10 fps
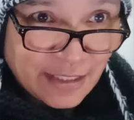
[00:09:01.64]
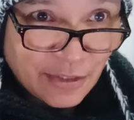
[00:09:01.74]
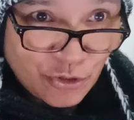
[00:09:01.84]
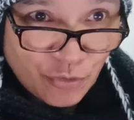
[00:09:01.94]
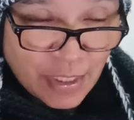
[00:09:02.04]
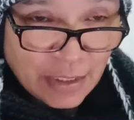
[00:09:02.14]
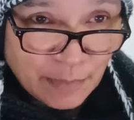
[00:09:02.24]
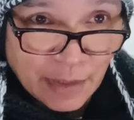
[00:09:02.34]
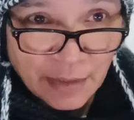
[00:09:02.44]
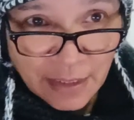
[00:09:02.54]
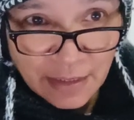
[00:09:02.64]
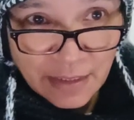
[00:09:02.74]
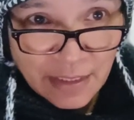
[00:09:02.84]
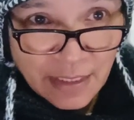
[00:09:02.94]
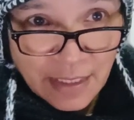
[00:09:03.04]
to the trademark.
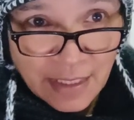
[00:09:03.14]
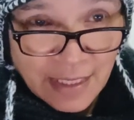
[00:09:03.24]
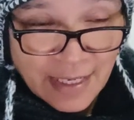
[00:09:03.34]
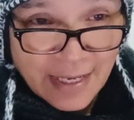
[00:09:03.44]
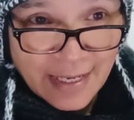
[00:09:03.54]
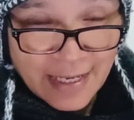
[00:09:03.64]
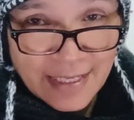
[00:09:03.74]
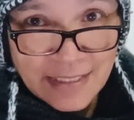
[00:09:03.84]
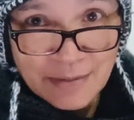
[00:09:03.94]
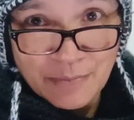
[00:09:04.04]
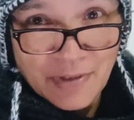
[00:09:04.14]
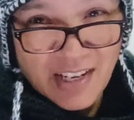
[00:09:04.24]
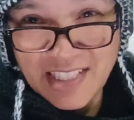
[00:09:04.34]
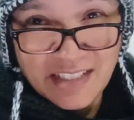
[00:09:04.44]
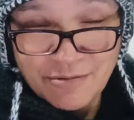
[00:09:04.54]
And
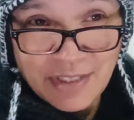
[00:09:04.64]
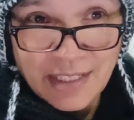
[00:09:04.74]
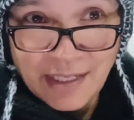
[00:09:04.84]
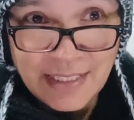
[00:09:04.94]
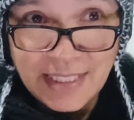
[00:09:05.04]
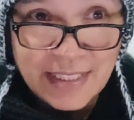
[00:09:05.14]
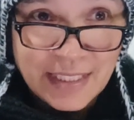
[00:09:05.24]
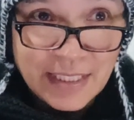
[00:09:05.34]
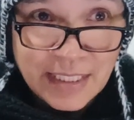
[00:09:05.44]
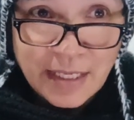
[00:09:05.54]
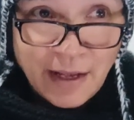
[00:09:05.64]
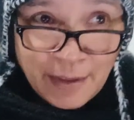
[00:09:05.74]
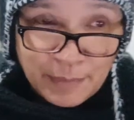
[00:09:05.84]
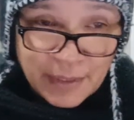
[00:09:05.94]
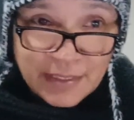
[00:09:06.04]
I didn't realize this at the
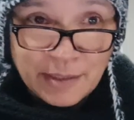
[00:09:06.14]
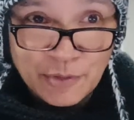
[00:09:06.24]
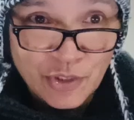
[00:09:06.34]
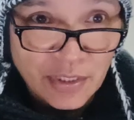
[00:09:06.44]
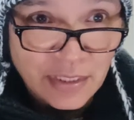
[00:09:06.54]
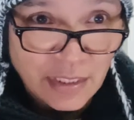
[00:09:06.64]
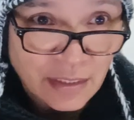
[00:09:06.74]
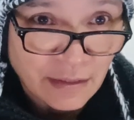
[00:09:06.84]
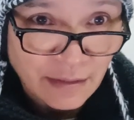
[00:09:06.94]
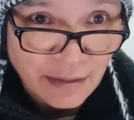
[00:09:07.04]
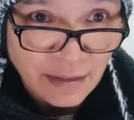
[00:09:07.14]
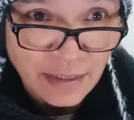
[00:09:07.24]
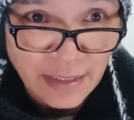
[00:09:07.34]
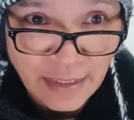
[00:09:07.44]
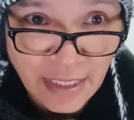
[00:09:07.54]
time because I was just a
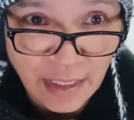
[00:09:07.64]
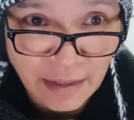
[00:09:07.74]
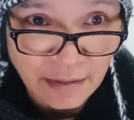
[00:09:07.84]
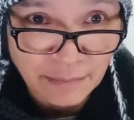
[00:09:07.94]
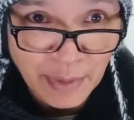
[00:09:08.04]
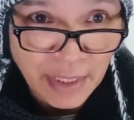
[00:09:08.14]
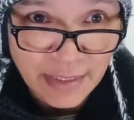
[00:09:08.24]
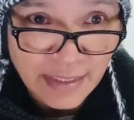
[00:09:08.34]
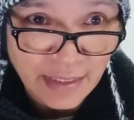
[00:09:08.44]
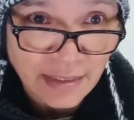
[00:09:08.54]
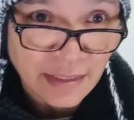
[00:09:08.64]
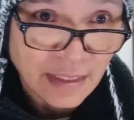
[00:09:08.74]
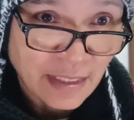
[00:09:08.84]
young person.